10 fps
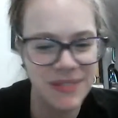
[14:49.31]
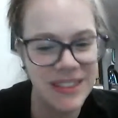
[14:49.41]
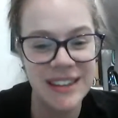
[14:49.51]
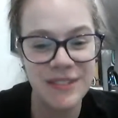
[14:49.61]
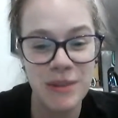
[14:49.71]

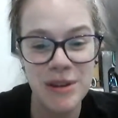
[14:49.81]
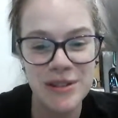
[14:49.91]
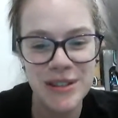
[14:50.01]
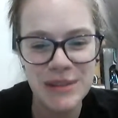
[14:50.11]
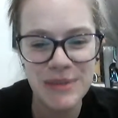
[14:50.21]

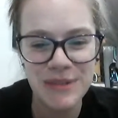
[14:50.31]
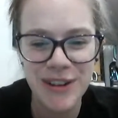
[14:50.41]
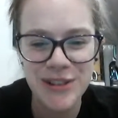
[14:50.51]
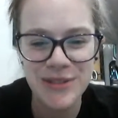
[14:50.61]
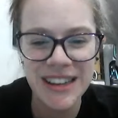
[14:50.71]
YouTube and
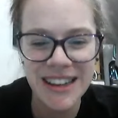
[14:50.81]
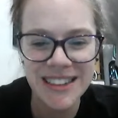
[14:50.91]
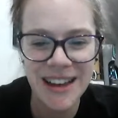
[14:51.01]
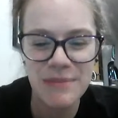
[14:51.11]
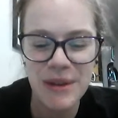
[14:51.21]
virtually, and
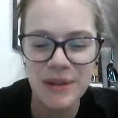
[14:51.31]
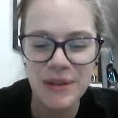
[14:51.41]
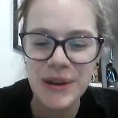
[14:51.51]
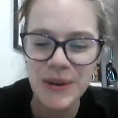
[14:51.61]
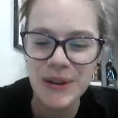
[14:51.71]
that will be
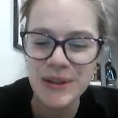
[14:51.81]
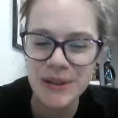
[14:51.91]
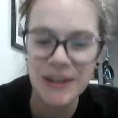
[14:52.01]
really cool.